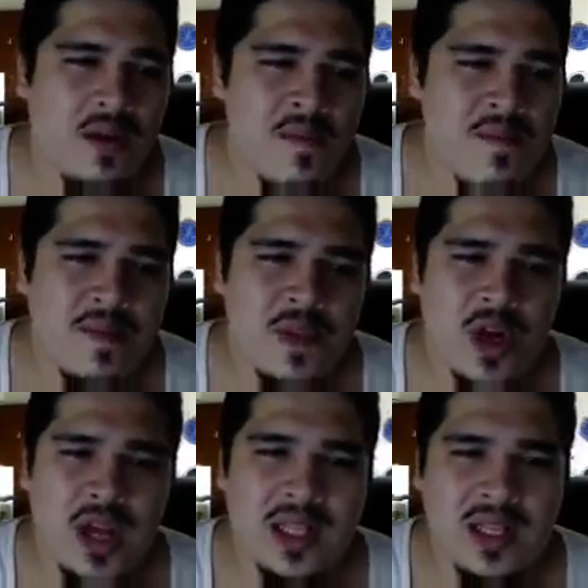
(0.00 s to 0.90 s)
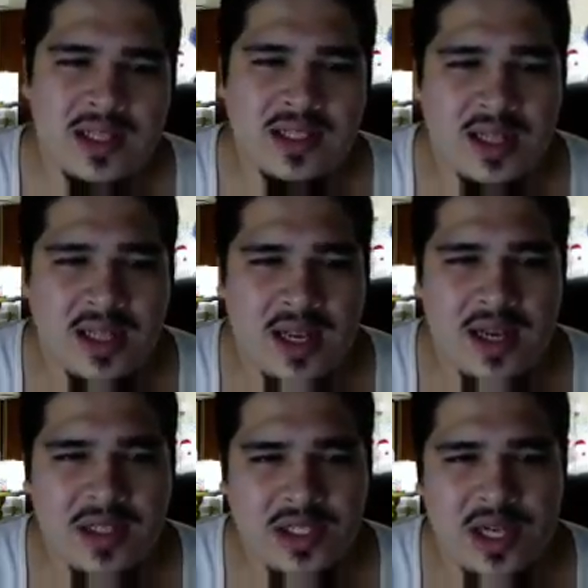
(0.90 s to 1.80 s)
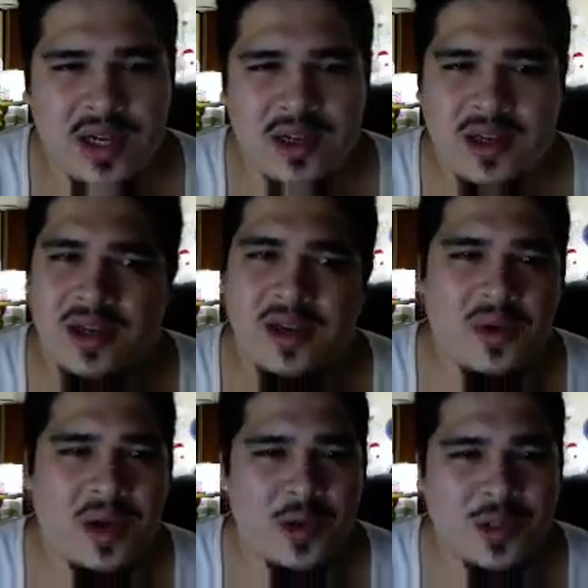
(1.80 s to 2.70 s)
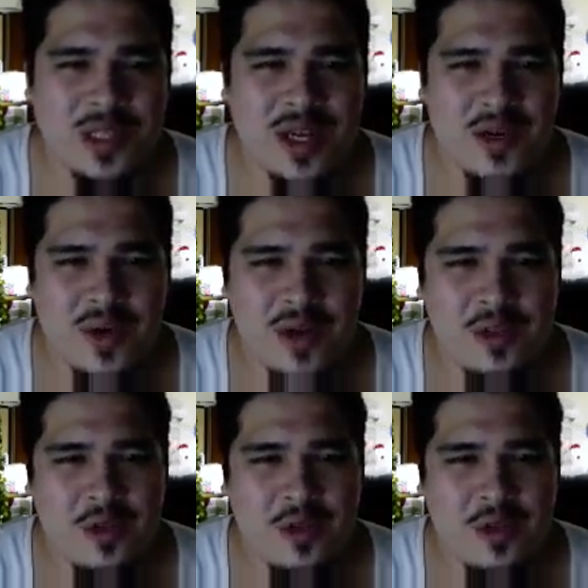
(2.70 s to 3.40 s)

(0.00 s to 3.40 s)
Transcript: You know, I collected a lot of junk when I was running through the